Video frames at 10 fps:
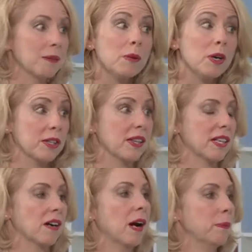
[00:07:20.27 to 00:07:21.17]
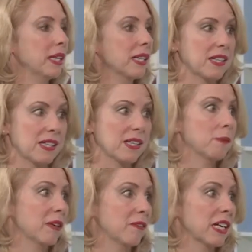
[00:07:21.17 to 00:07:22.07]
And most of the time, it's just a
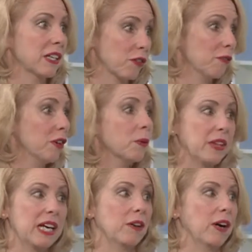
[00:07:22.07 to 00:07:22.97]
bit of extra fluid that you're